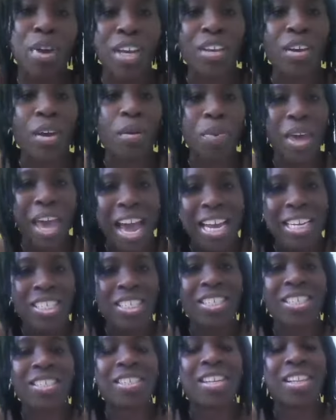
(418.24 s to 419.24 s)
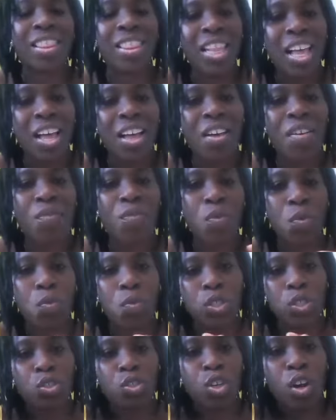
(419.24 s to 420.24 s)
bring your passions and love for
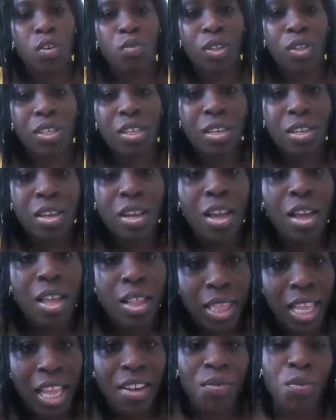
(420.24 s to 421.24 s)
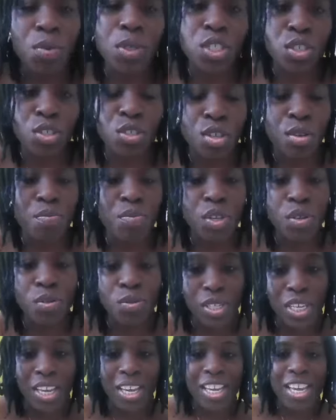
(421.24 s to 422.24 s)
what y'all really love, which is the
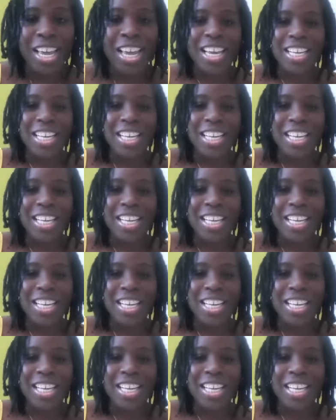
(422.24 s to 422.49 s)
music.